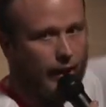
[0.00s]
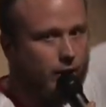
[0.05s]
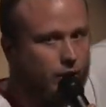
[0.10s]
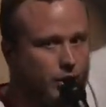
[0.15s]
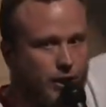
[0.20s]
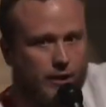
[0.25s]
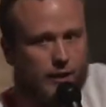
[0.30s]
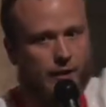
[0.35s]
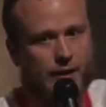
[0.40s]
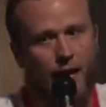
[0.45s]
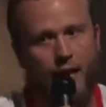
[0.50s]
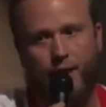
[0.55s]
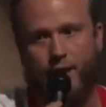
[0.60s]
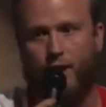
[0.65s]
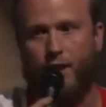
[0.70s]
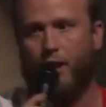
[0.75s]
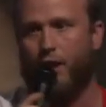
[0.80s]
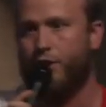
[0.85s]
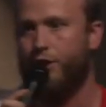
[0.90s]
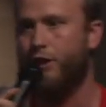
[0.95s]
She's not at
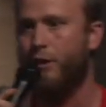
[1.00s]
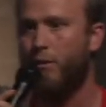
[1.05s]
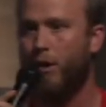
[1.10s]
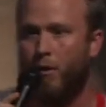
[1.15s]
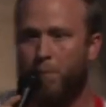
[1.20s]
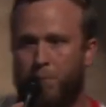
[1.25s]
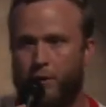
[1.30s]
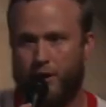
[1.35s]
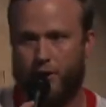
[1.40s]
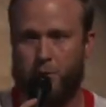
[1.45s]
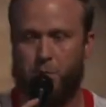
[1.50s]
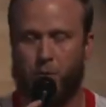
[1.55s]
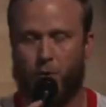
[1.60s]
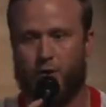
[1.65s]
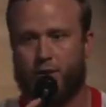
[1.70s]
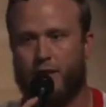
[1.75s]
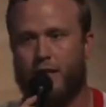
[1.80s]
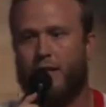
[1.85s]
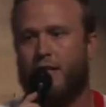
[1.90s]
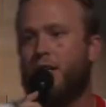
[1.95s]
all. She won't play
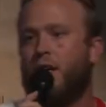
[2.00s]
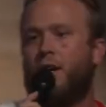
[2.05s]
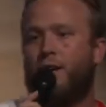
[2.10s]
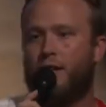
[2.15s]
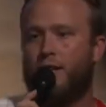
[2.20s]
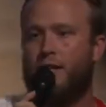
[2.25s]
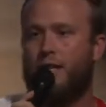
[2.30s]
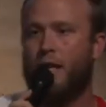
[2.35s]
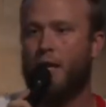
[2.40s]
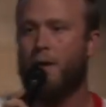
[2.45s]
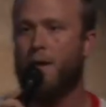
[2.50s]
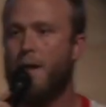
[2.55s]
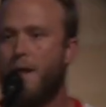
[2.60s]
sports, I can already tell.